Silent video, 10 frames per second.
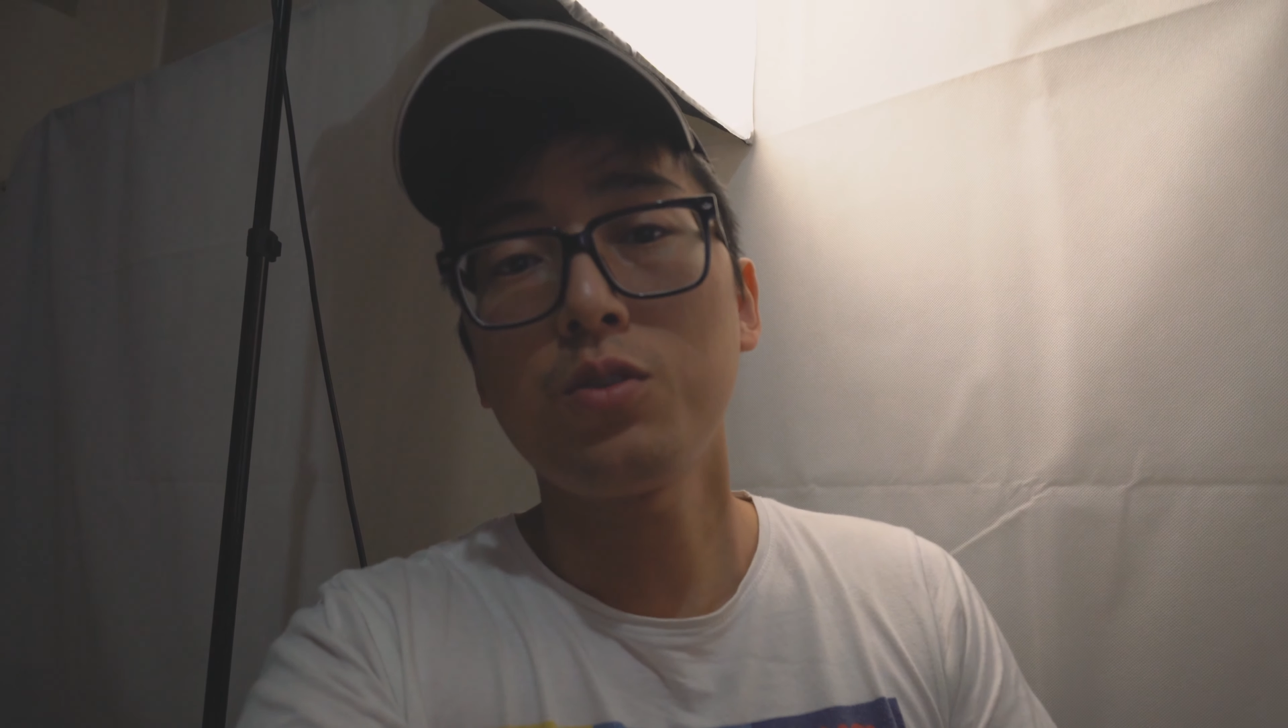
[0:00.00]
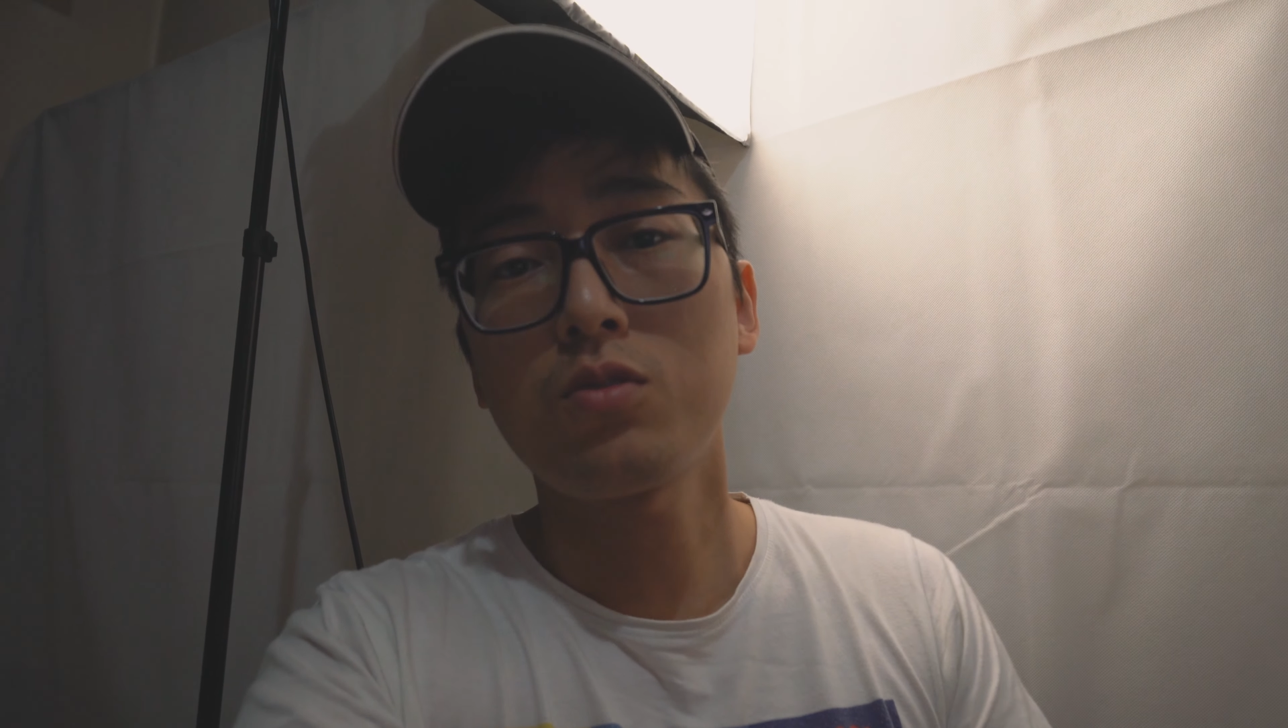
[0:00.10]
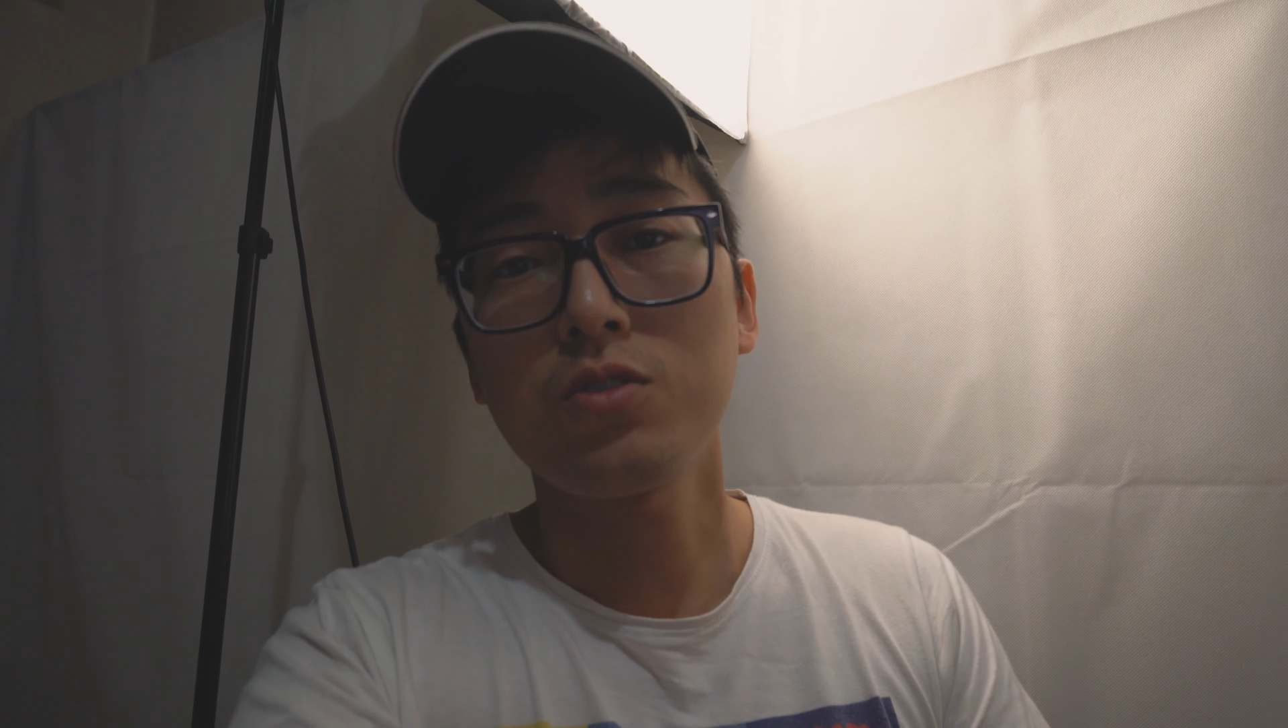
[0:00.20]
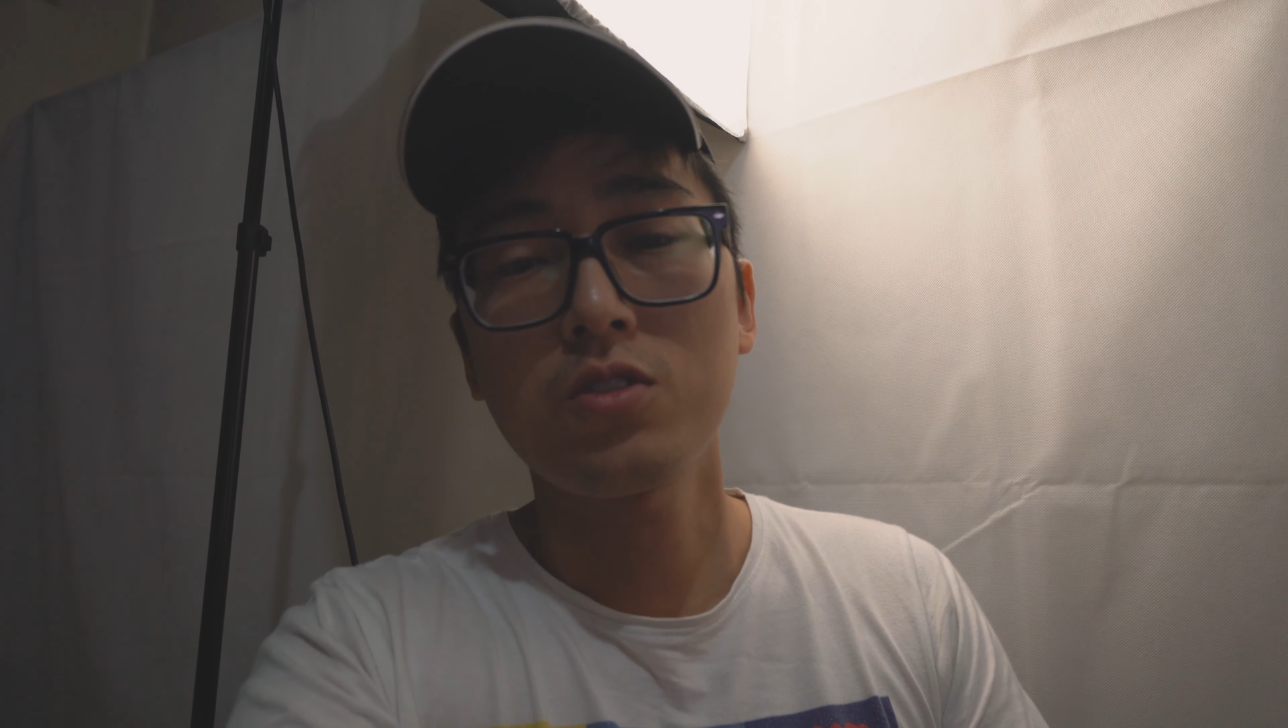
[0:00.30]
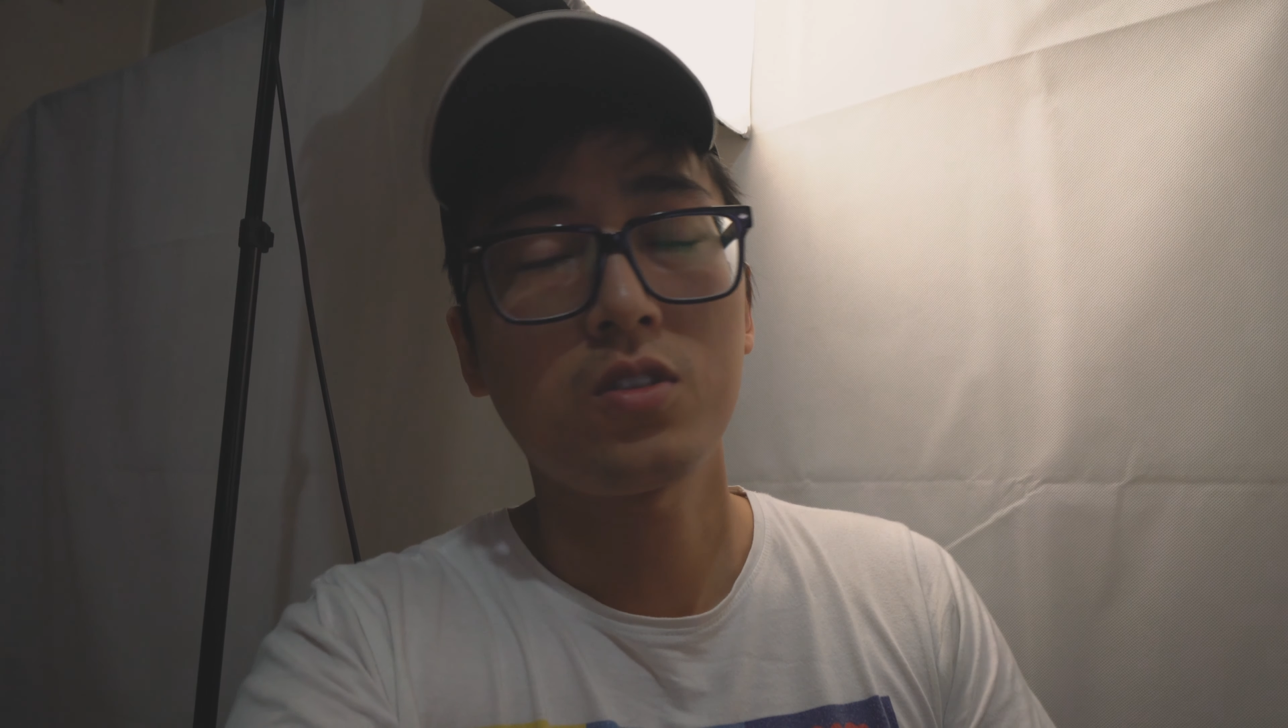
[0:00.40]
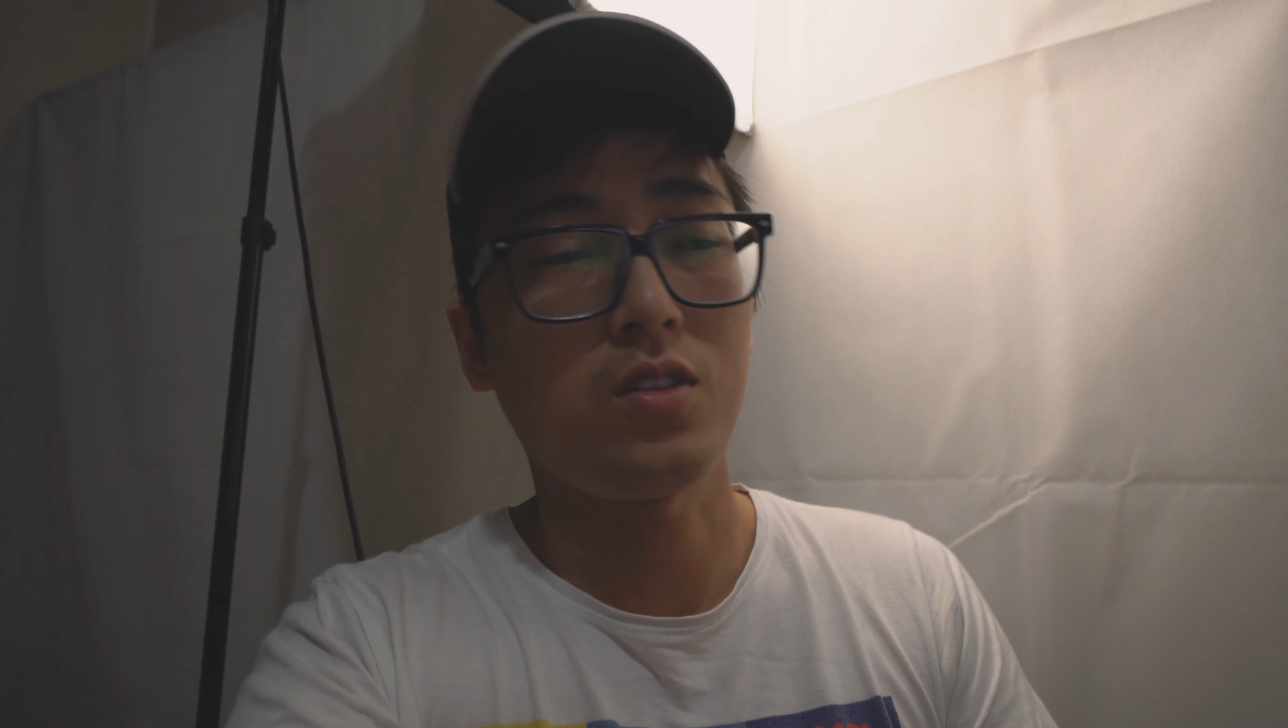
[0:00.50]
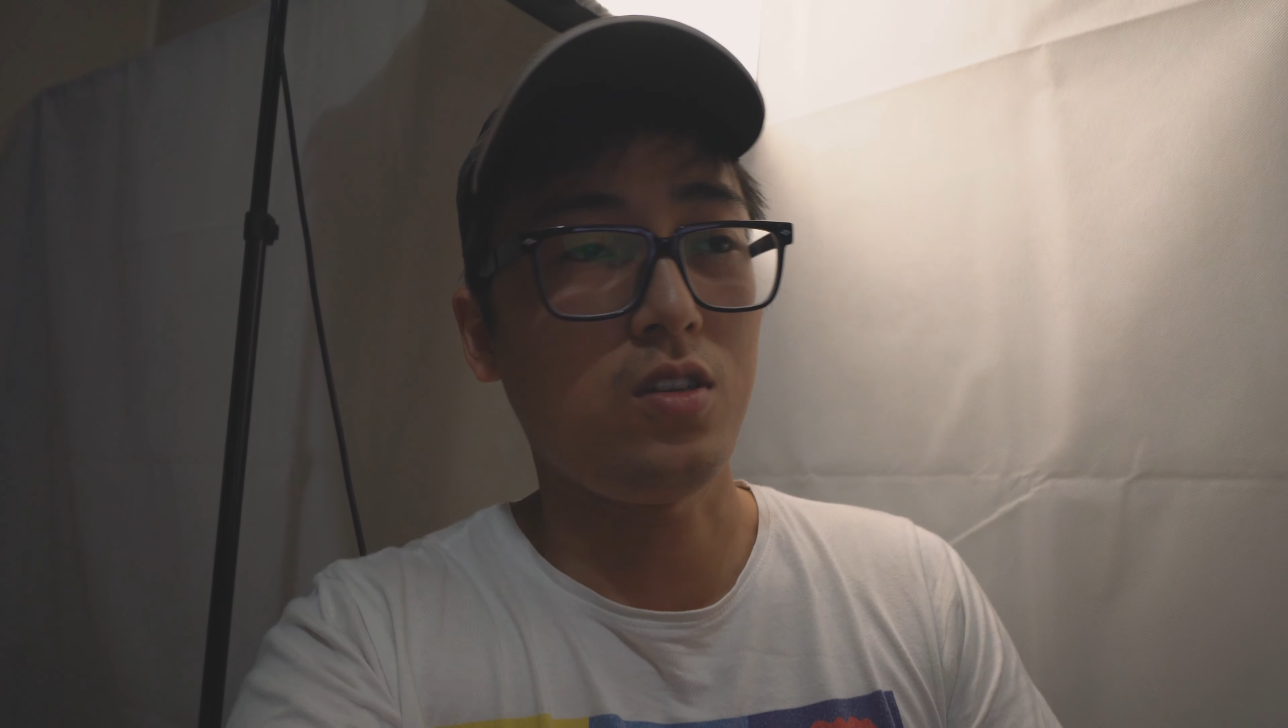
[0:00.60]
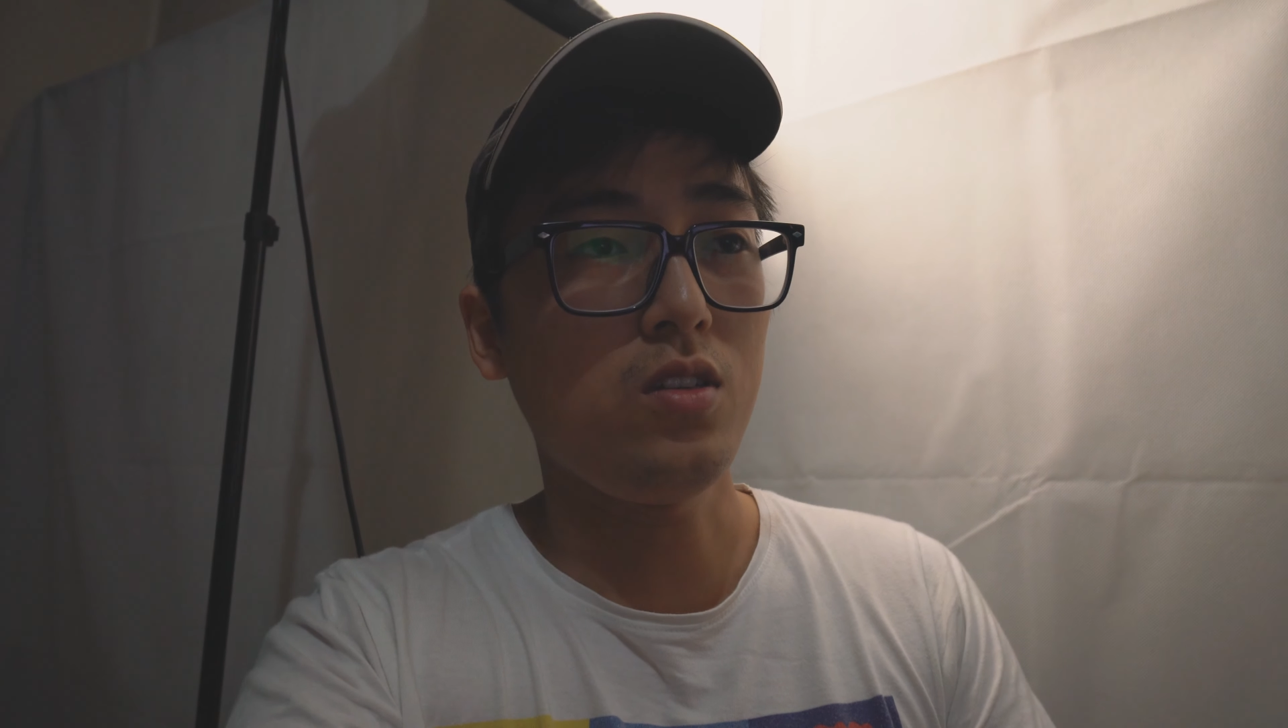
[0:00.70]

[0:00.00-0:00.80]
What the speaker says: euros